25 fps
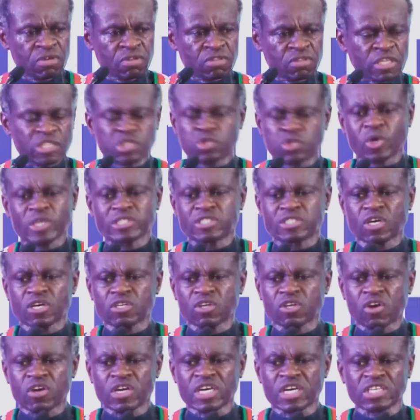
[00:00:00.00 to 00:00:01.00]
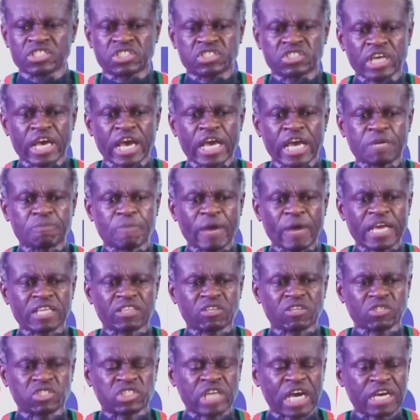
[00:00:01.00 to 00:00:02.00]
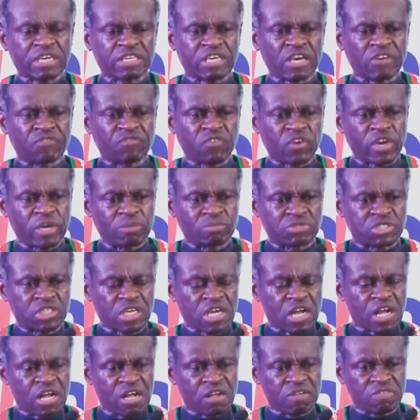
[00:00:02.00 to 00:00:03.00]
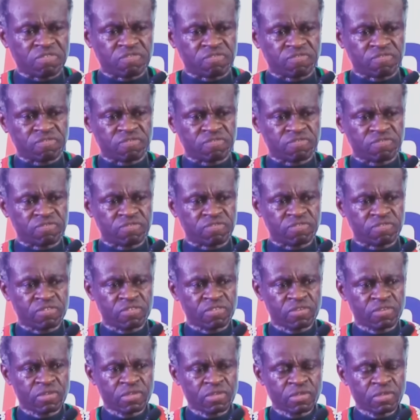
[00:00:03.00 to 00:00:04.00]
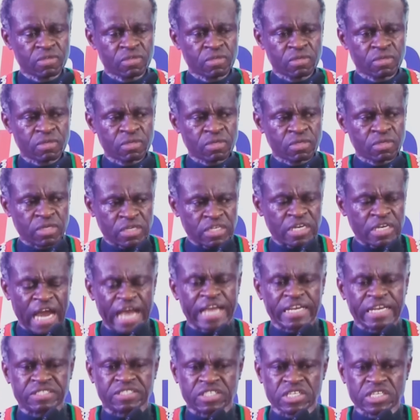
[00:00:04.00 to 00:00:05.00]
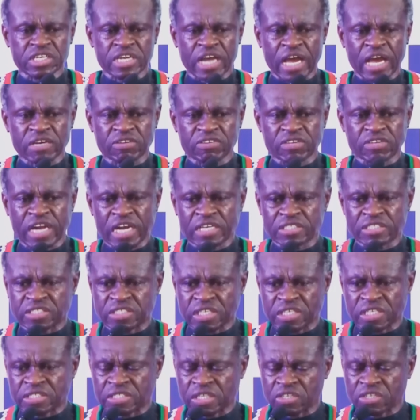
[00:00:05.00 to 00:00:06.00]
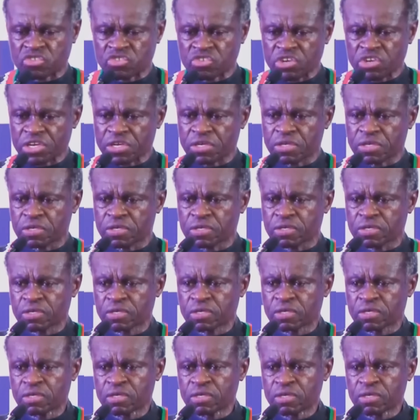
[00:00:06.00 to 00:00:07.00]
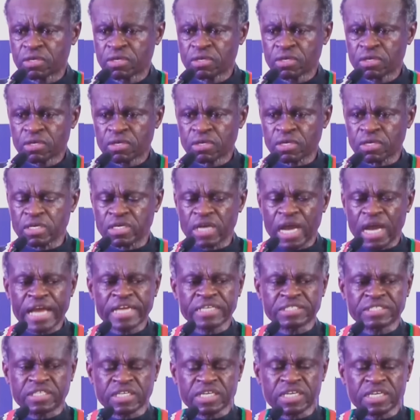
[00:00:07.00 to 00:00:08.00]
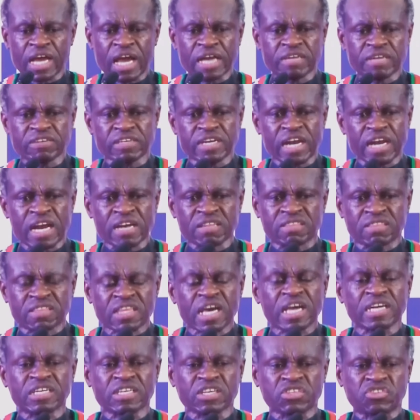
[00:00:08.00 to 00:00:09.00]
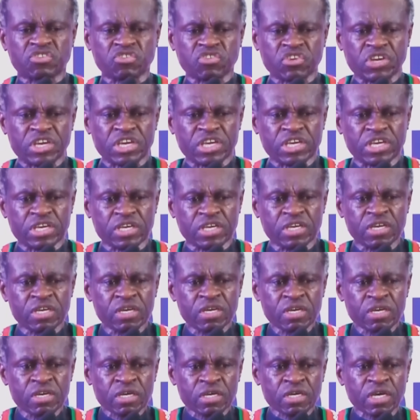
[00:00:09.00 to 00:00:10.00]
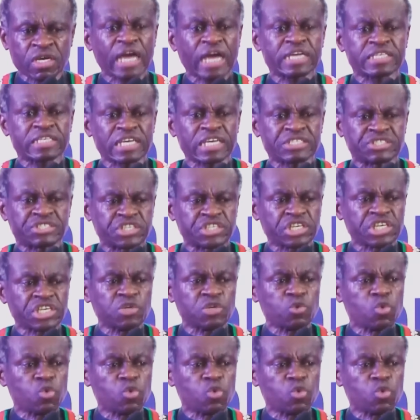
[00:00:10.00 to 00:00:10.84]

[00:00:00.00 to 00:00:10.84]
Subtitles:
This was not only said by the Osagiefo himself in 1963. In 1933, Carter G.